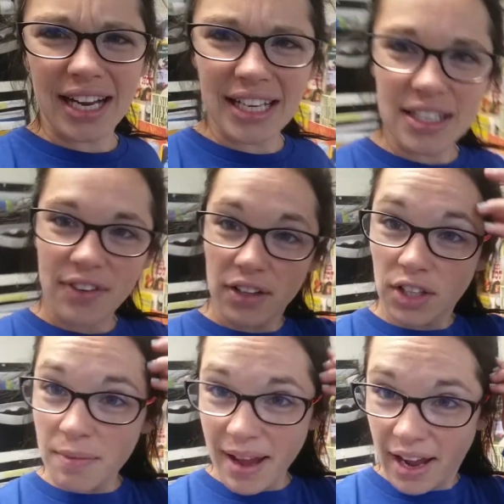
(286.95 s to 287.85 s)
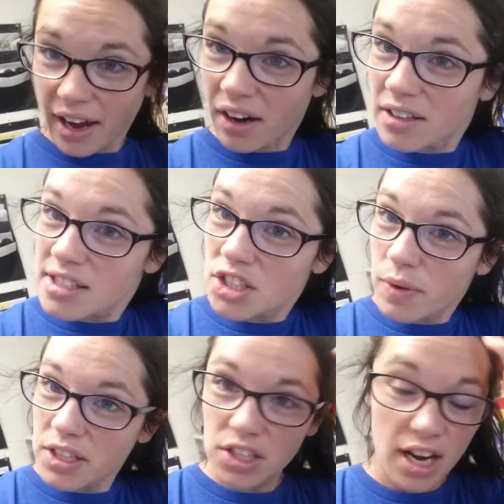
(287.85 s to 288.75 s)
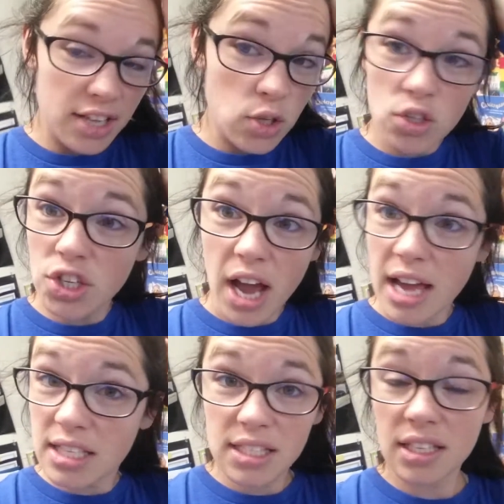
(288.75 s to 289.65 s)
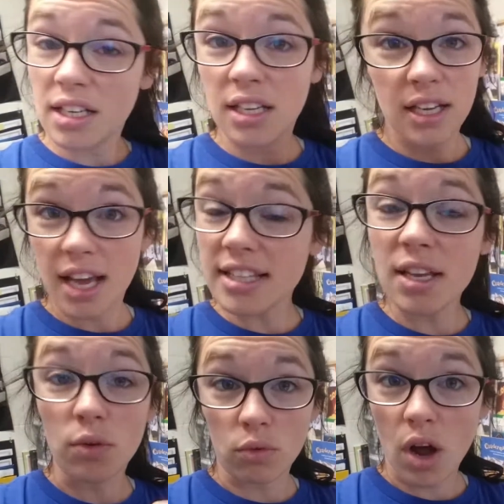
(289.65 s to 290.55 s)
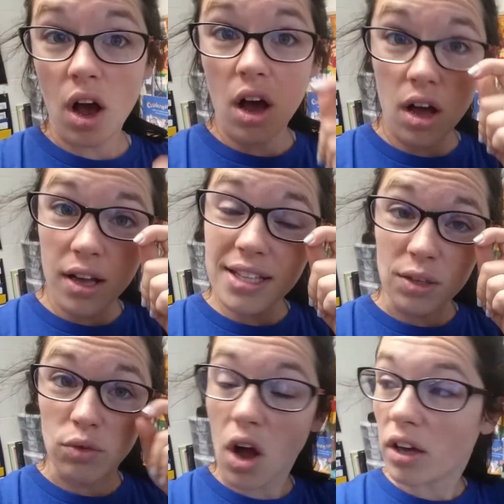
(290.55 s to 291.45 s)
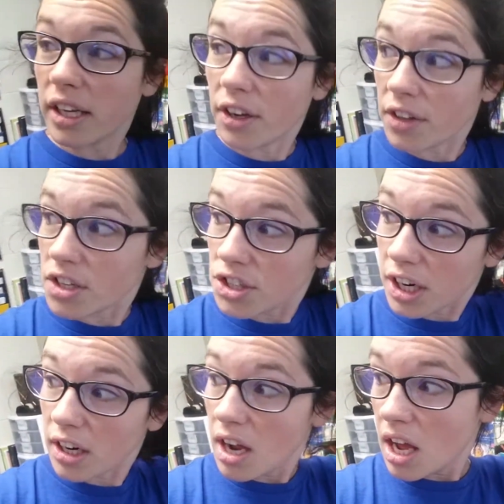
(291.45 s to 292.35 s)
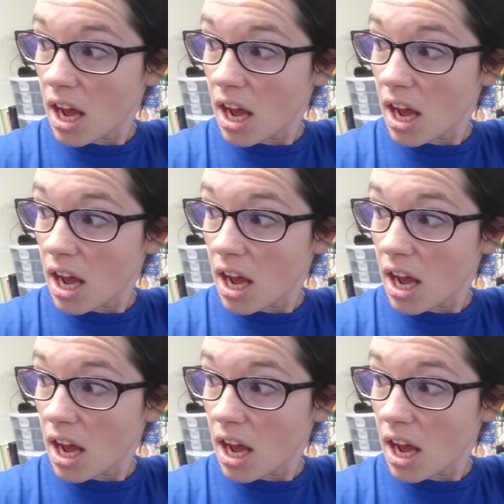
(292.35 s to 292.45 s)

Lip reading: I need to look at my hair situation. I told you guys it's a raw year this year.